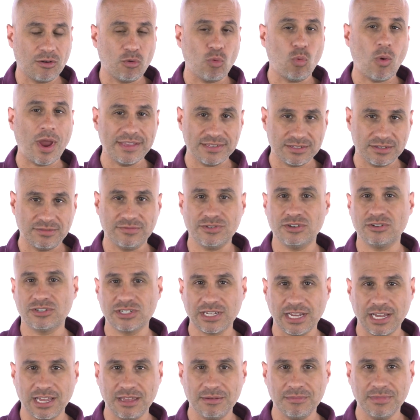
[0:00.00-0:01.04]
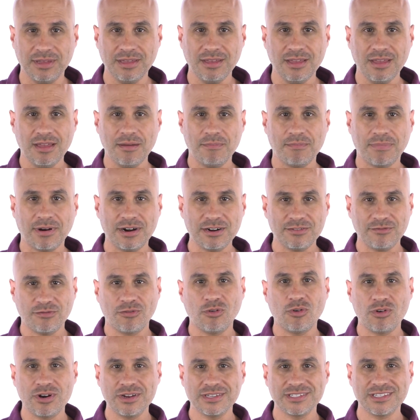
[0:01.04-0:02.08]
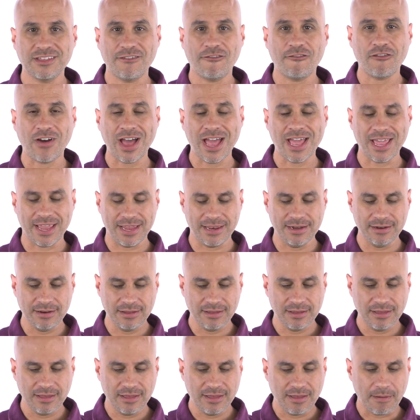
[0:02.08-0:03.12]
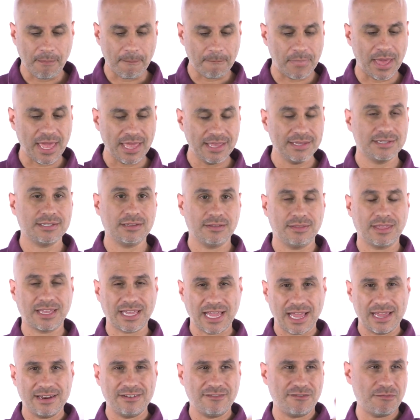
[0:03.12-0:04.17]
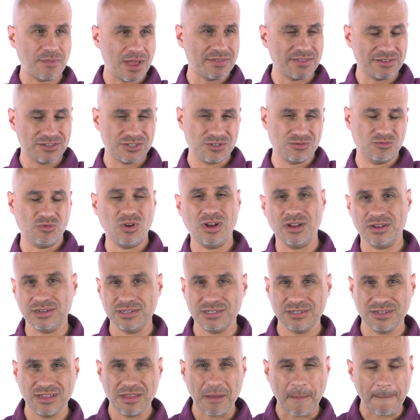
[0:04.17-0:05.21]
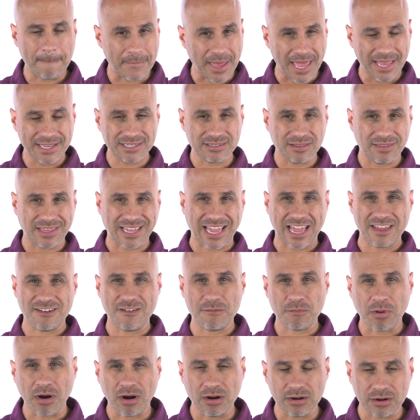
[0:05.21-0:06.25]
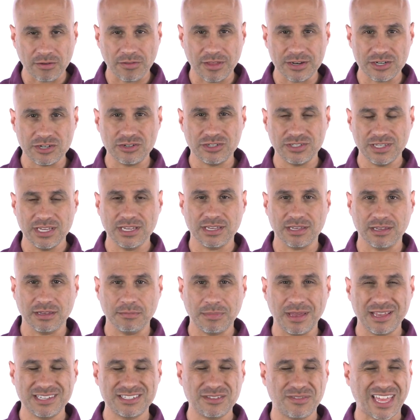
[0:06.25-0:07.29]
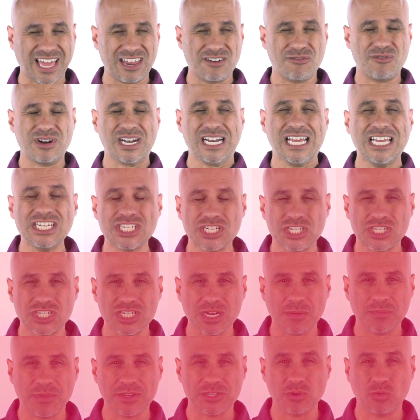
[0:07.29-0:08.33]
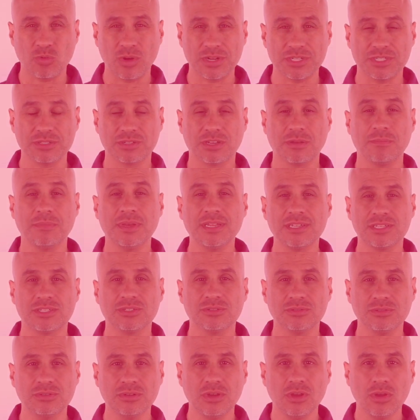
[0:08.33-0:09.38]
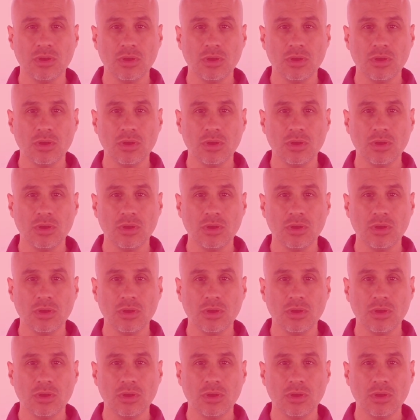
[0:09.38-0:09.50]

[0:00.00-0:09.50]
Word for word: a waste of your time. Part four is the fine based on the kind of man that you want, based on the kind of partner that you're seeking, based on the kind of relationship that you want to commit to,